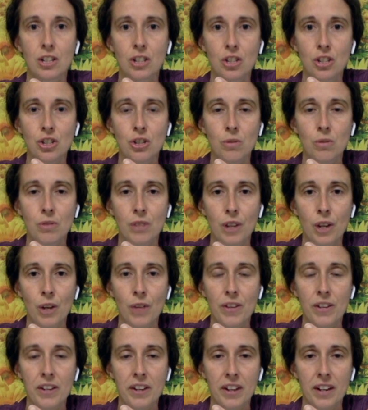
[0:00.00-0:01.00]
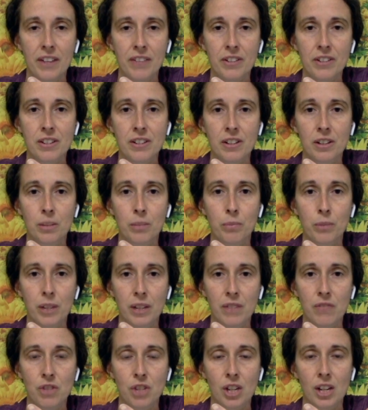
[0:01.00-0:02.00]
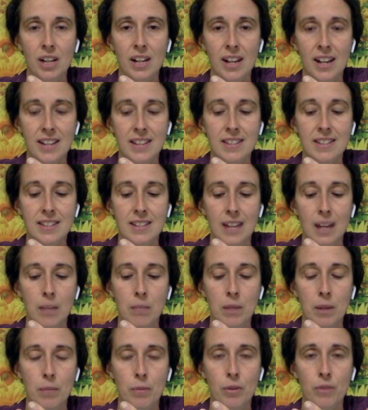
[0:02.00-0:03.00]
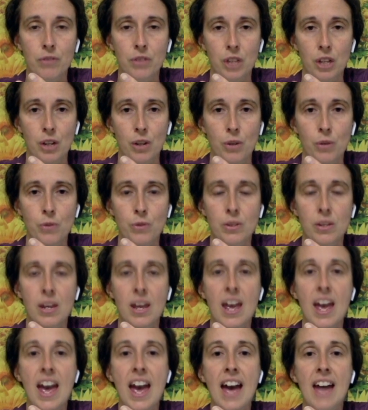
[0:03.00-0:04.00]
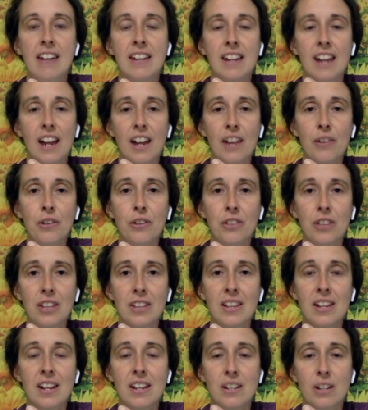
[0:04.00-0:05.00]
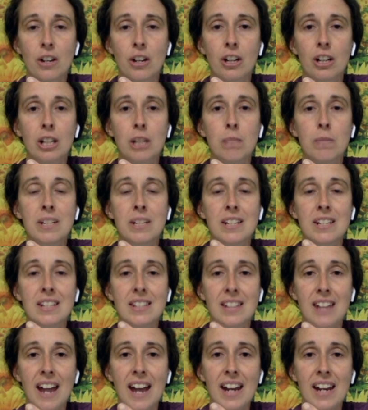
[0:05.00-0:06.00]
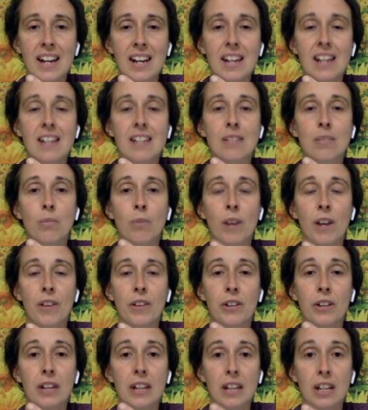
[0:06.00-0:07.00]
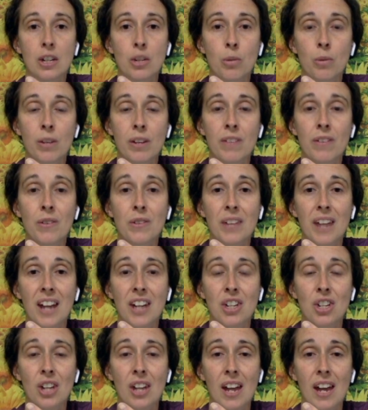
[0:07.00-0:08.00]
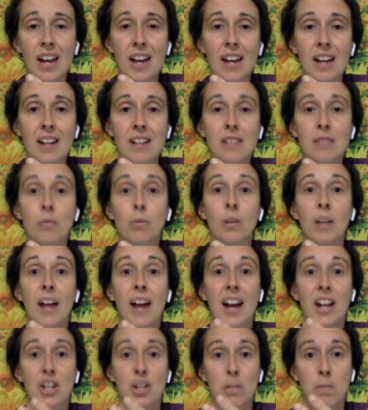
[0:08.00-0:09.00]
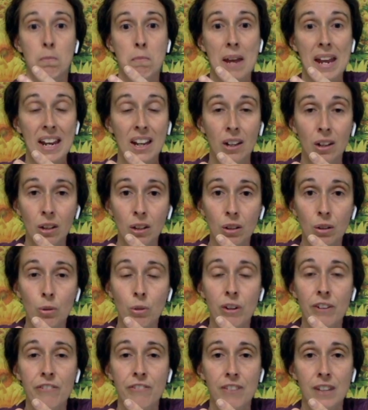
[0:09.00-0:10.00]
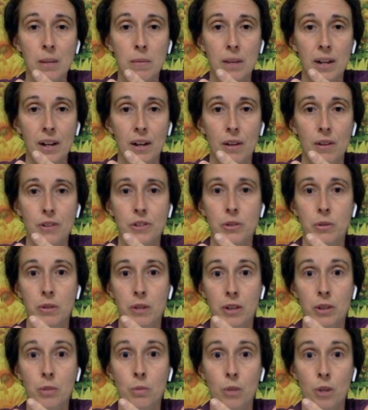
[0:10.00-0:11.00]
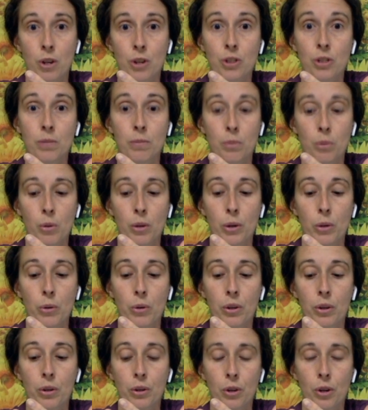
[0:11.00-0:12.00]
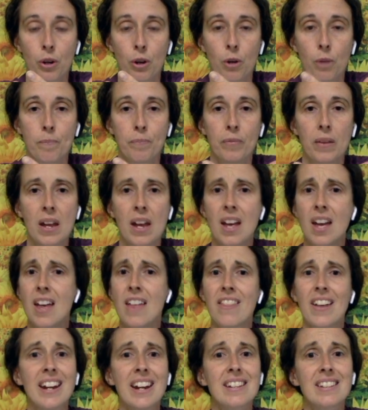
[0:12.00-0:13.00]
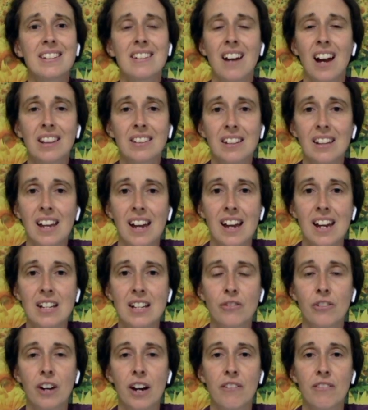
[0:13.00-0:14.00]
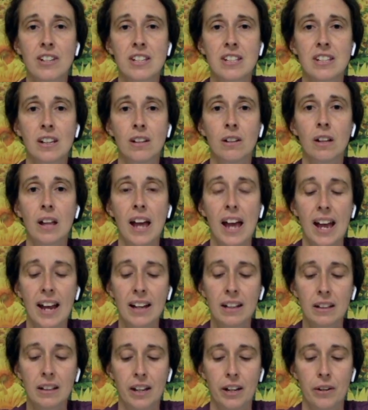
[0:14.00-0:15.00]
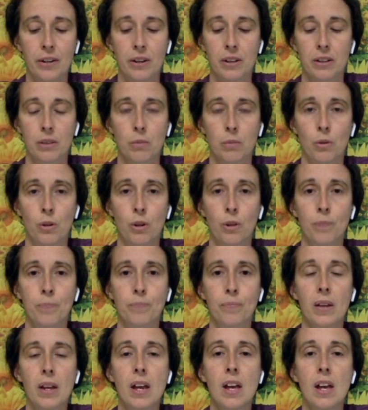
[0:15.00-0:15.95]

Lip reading: Did you know that not every single breed of chicken has the same number of toes? And the other thing that has already been decided is whether each one of those hatching eggs will hatch a male or a female. So in other words, a boy or a girl. That is not the case for every single egg layer in the world.